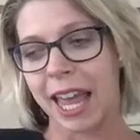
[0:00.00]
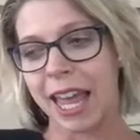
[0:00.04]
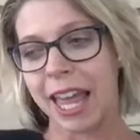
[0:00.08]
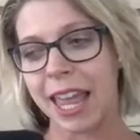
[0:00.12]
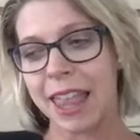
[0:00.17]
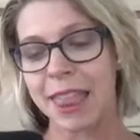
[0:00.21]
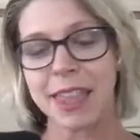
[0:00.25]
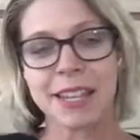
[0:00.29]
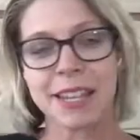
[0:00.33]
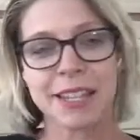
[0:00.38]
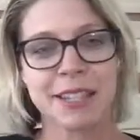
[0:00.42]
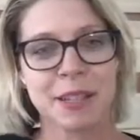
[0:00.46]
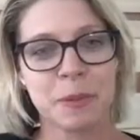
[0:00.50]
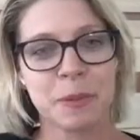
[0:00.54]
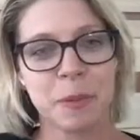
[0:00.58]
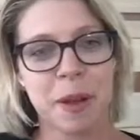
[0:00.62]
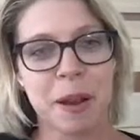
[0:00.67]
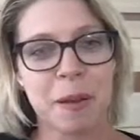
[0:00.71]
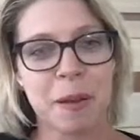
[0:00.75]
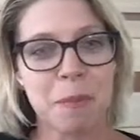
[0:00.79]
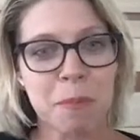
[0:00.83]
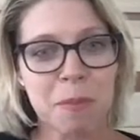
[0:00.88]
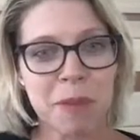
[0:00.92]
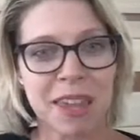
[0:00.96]
and this is
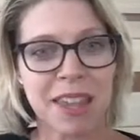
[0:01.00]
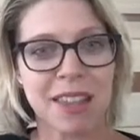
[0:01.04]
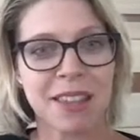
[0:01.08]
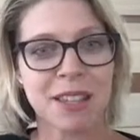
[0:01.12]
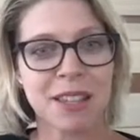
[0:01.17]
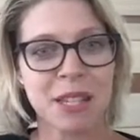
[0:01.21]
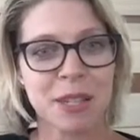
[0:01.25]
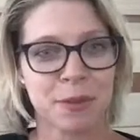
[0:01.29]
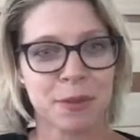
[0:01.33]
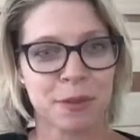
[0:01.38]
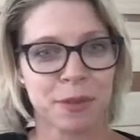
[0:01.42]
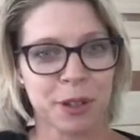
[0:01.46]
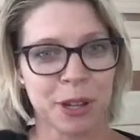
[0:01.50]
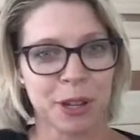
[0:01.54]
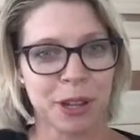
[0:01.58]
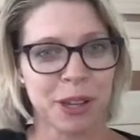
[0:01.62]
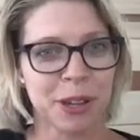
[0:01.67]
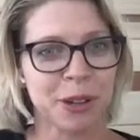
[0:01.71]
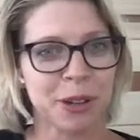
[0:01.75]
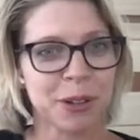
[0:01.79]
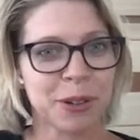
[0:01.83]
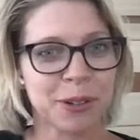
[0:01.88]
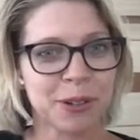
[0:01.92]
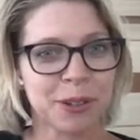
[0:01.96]
what it means for
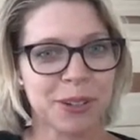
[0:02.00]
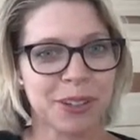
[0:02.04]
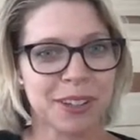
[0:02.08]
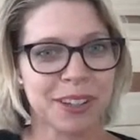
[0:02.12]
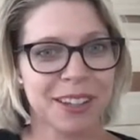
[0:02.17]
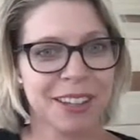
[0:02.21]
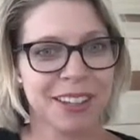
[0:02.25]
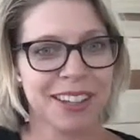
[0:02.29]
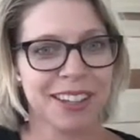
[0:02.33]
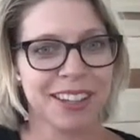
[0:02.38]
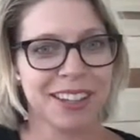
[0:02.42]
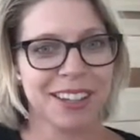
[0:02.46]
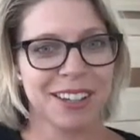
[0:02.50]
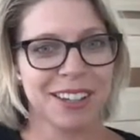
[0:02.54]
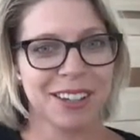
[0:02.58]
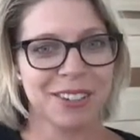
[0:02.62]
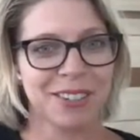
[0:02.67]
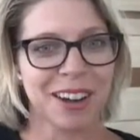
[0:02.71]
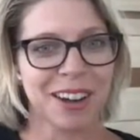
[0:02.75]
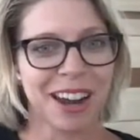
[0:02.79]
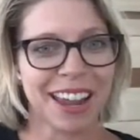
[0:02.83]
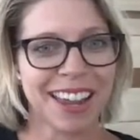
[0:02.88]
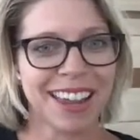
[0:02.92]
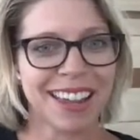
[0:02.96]
you.
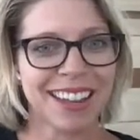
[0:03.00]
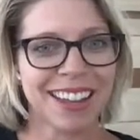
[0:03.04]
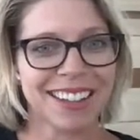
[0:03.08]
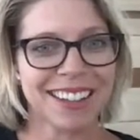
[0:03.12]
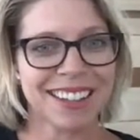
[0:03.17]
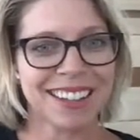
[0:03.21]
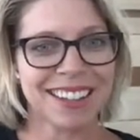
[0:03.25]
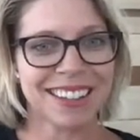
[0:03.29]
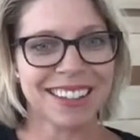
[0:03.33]
Right.